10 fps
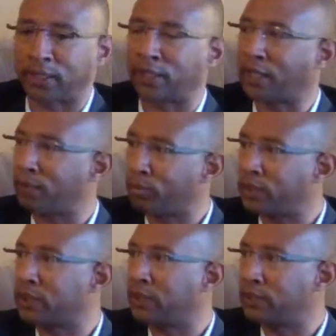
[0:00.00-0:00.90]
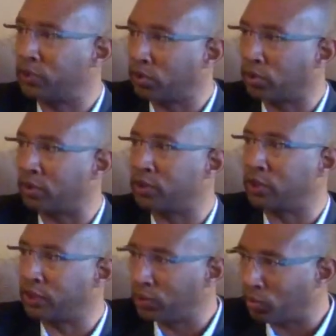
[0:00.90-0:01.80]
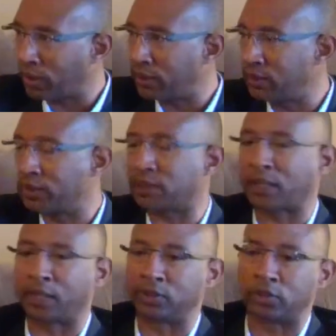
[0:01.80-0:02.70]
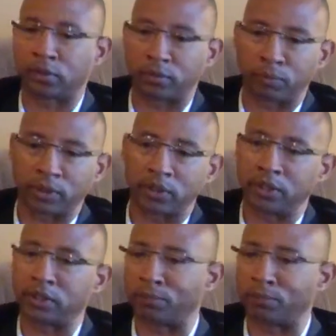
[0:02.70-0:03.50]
and I appreciate your genuineness and your ability